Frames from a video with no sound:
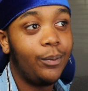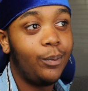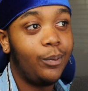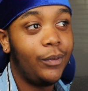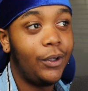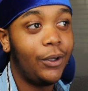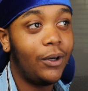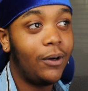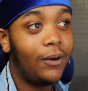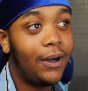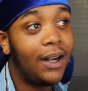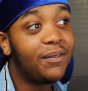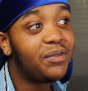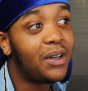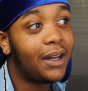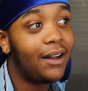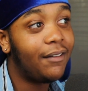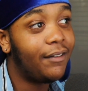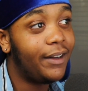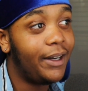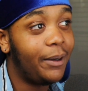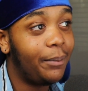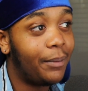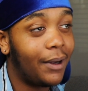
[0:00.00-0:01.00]
You don't have to
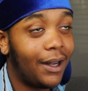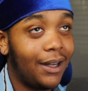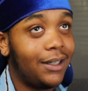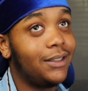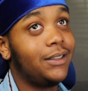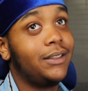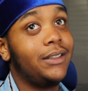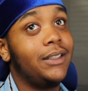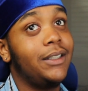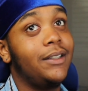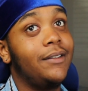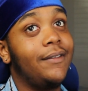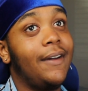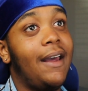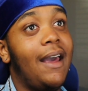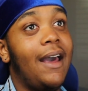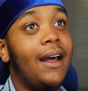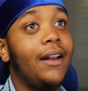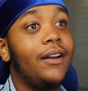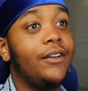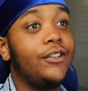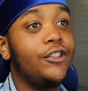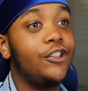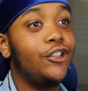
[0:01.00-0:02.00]
have any positive
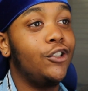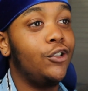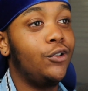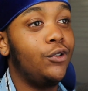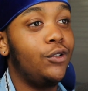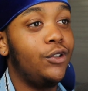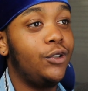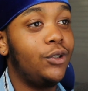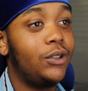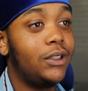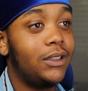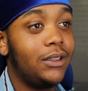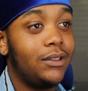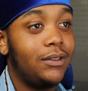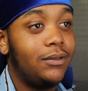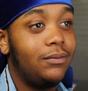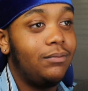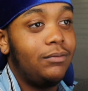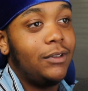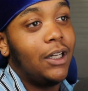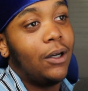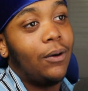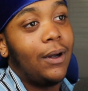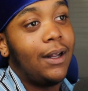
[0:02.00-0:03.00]
attitude. You
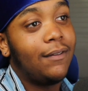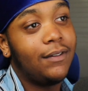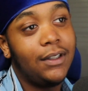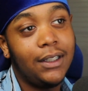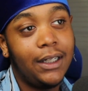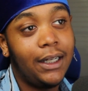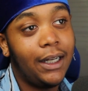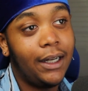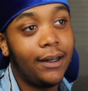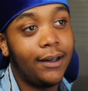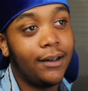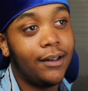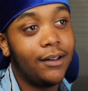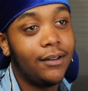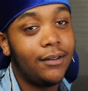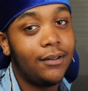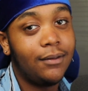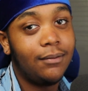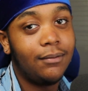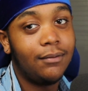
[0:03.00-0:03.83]
just don't have to care.